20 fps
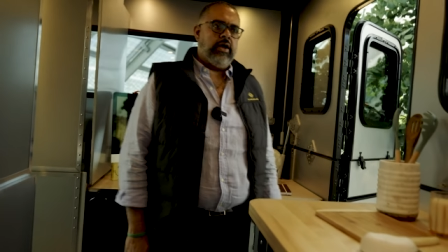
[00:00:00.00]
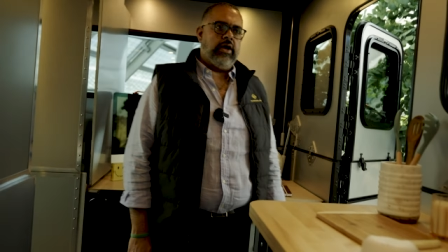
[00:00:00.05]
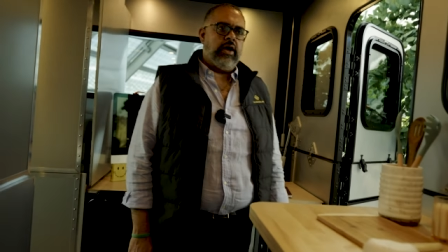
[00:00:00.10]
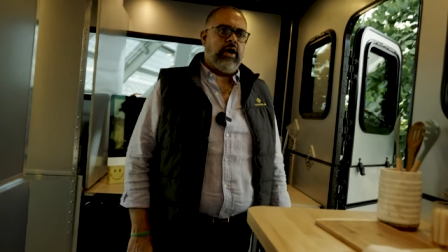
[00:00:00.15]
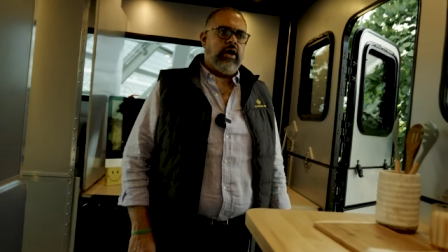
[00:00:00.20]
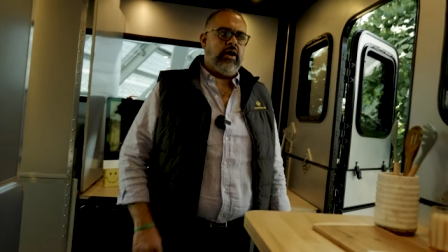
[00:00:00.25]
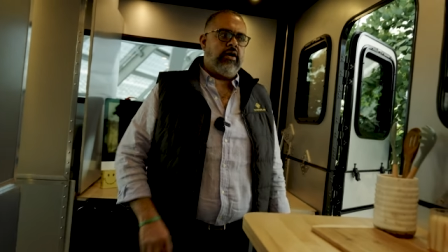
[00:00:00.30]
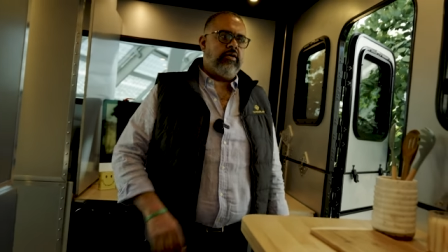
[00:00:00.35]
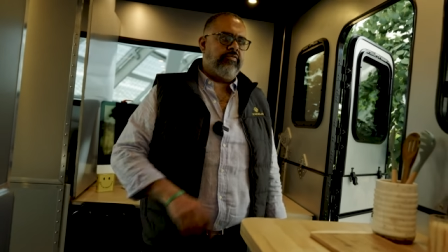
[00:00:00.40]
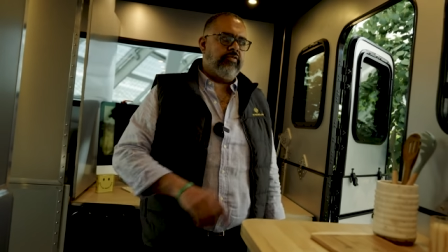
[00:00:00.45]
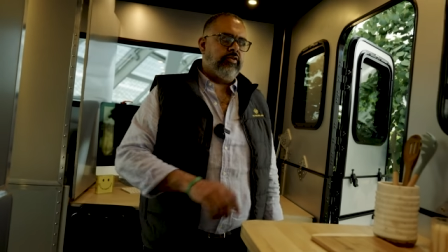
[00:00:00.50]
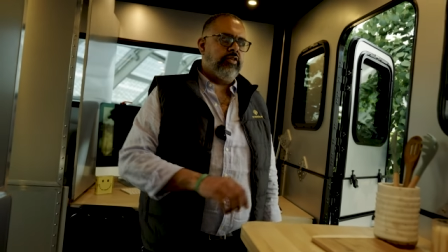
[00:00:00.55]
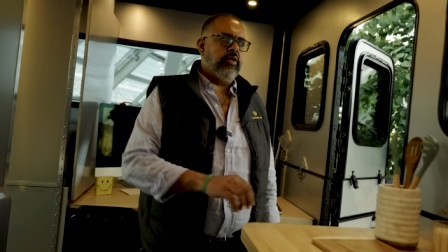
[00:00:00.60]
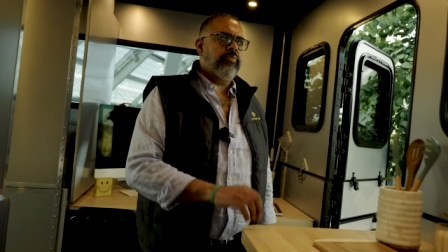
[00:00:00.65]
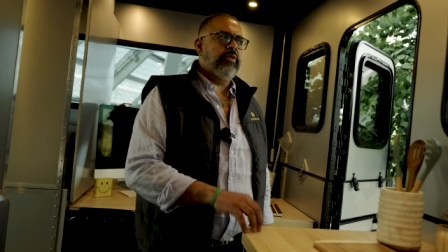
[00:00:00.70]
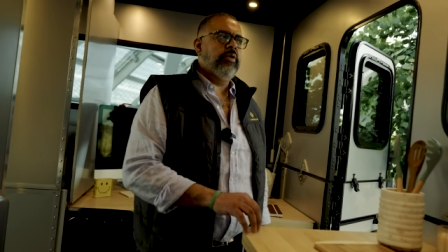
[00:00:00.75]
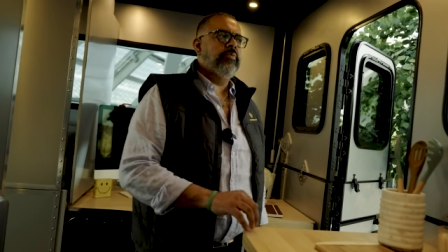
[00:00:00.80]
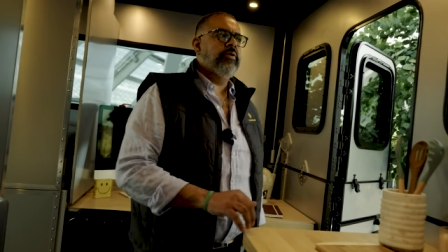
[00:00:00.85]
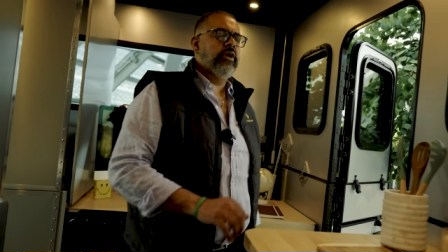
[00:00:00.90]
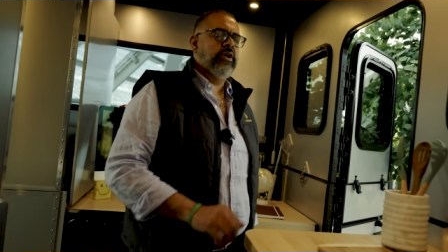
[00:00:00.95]
uh, for the
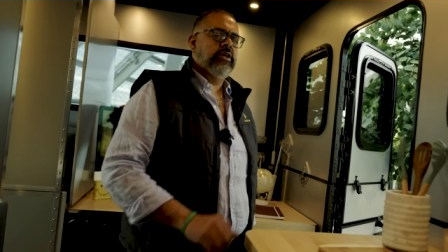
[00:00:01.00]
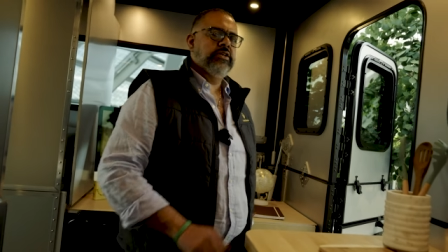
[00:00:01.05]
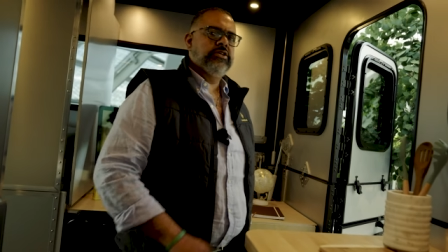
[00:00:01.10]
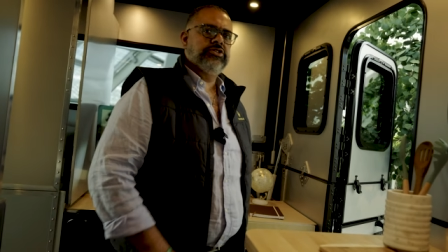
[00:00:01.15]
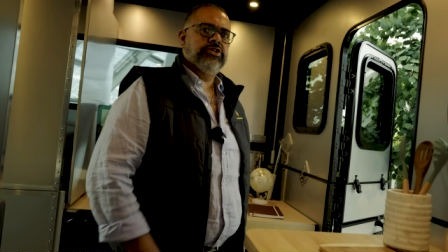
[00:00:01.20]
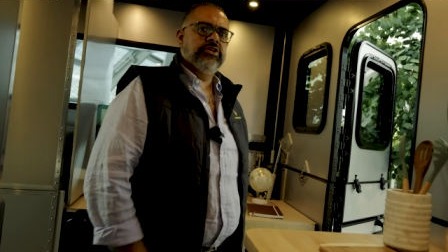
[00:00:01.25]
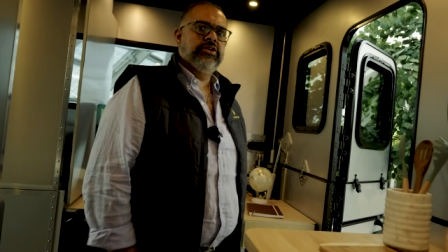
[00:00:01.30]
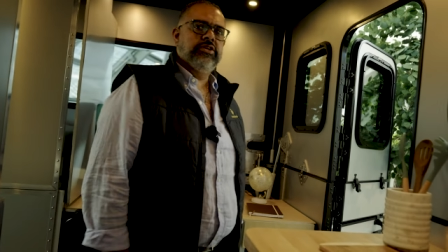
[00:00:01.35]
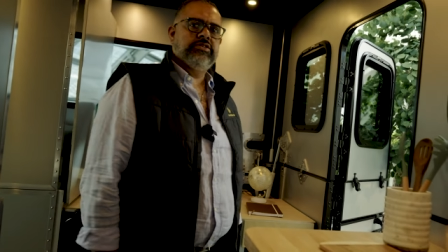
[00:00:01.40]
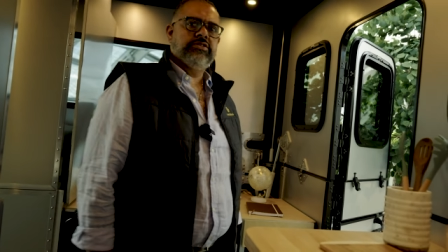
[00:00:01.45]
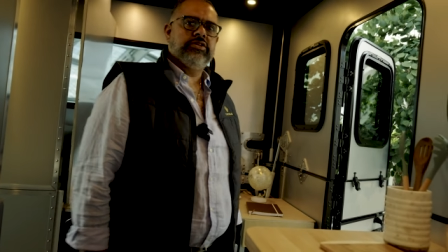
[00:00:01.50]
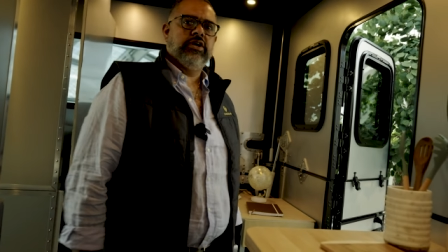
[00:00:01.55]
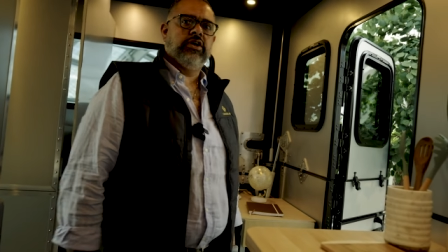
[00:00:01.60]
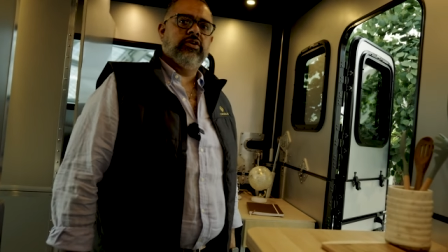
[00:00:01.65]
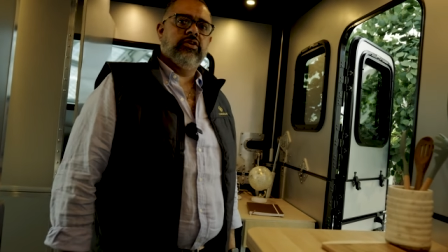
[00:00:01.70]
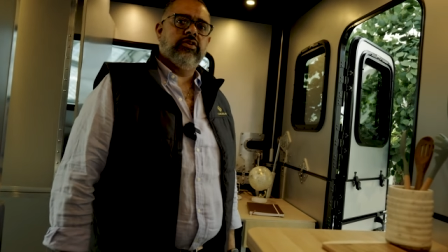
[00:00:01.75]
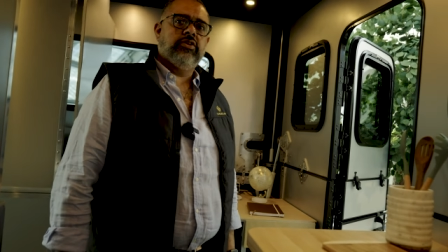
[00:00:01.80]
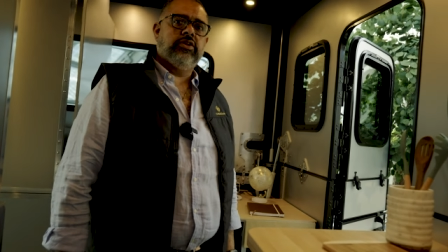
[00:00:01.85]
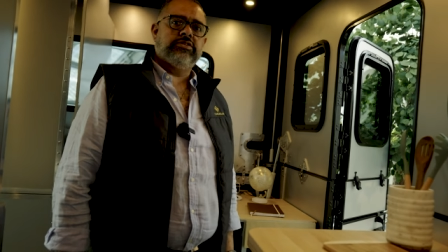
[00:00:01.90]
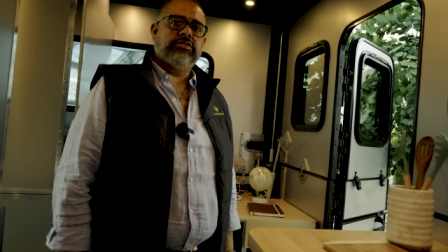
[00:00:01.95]
Premier Edition, it's
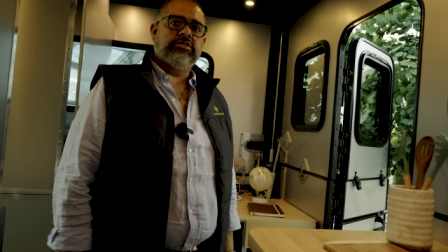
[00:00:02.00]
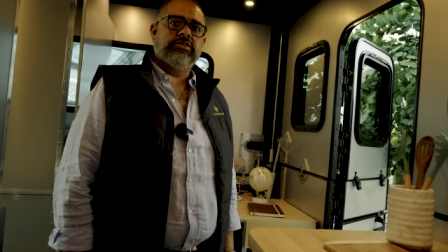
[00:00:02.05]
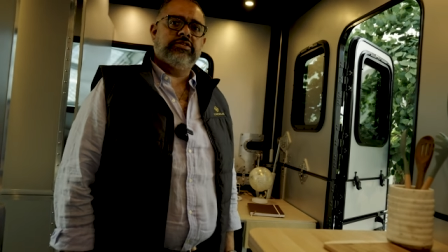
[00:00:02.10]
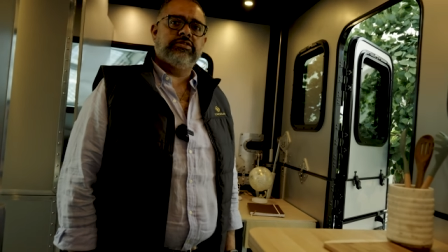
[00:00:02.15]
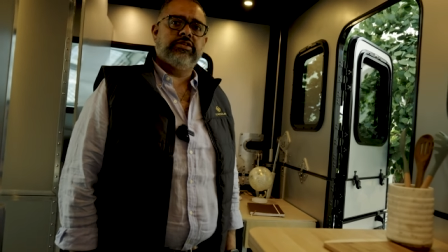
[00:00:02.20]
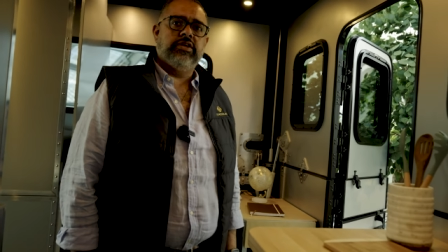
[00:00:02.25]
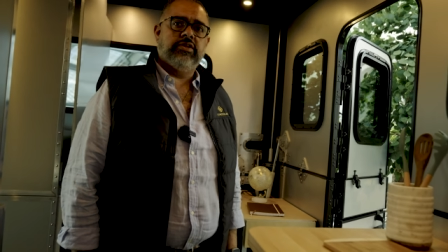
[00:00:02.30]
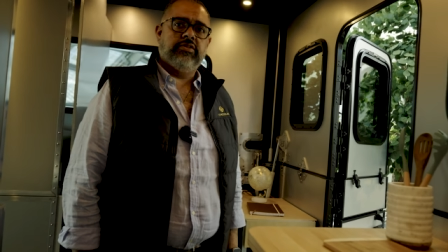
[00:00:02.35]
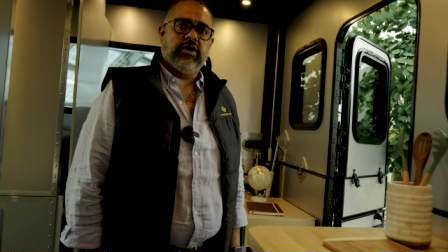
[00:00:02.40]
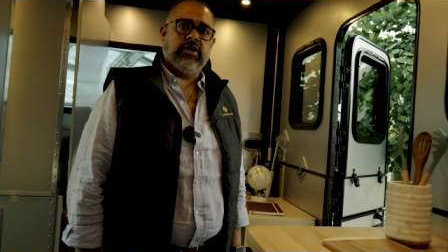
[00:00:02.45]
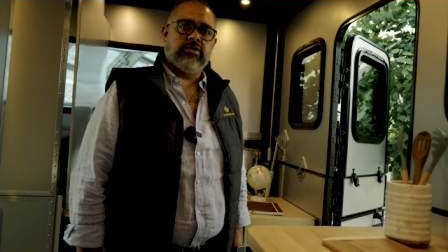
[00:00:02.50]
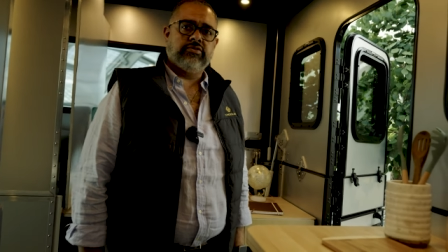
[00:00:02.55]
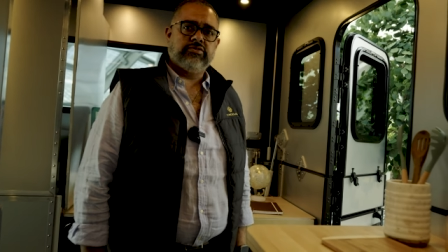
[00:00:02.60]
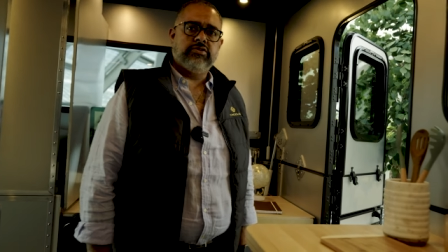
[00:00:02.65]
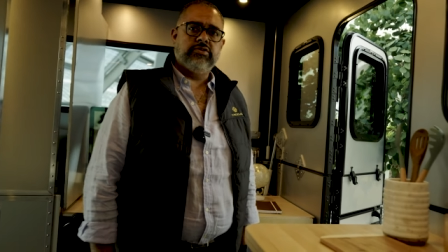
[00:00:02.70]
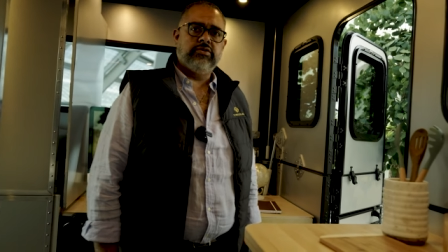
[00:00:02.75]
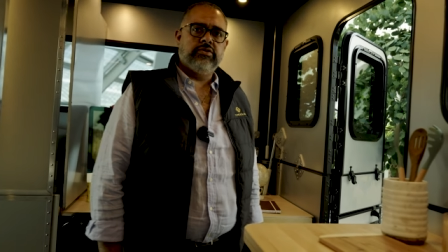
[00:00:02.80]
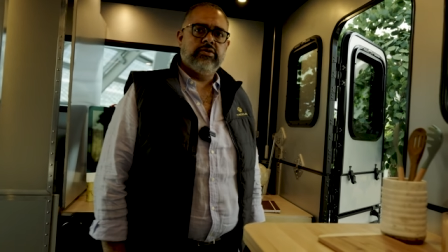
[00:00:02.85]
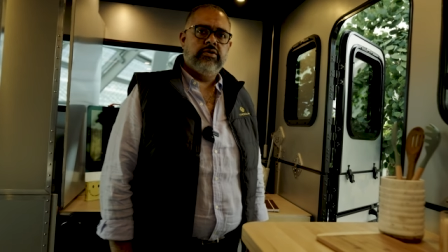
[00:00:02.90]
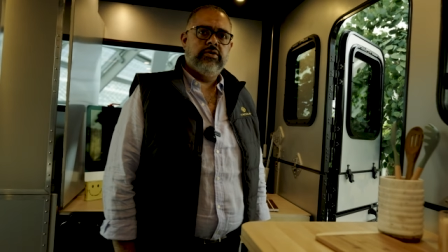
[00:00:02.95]
160,000.
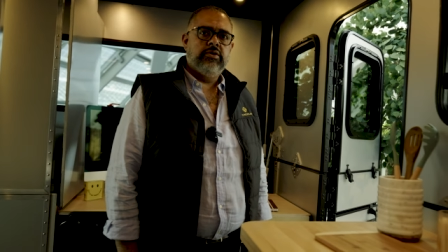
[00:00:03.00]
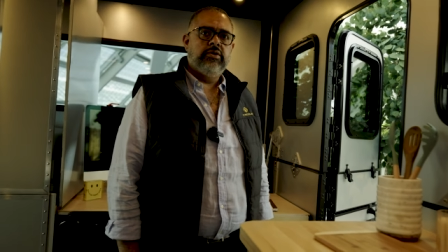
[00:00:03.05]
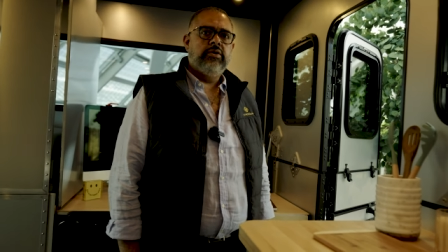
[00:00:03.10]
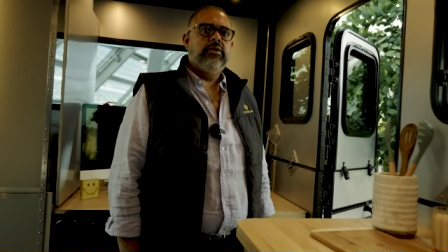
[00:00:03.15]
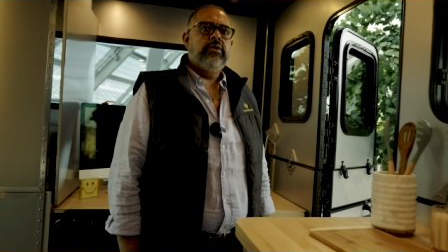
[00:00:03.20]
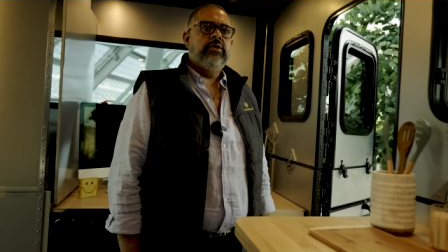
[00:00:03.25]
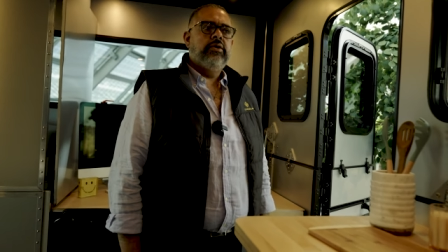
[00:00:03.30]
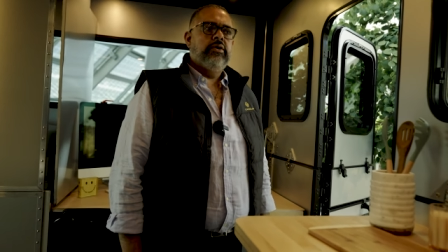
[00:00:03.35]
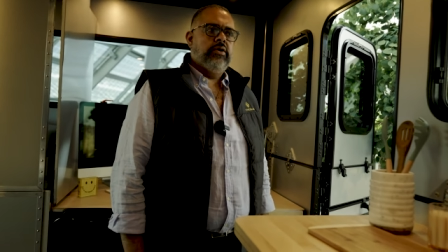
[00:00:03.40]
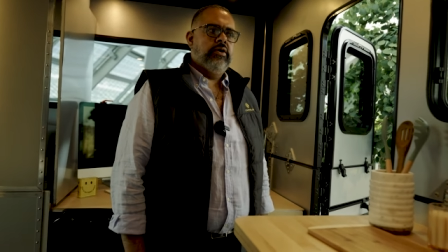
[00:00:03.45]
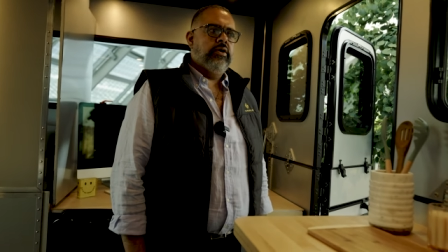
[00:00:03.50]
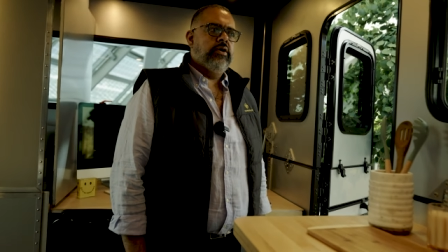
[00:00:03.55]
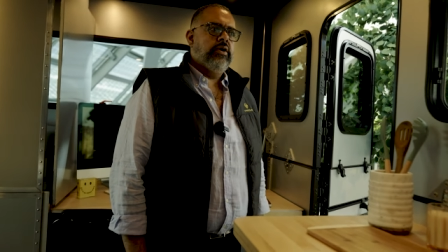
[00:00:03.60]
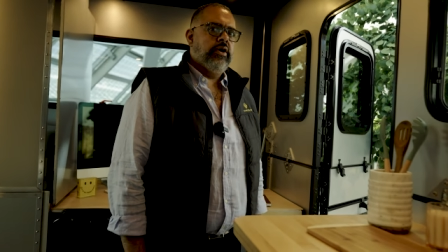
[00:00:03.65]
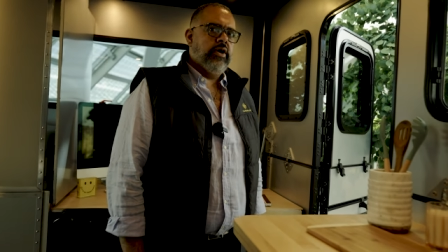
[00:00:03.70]
160,000?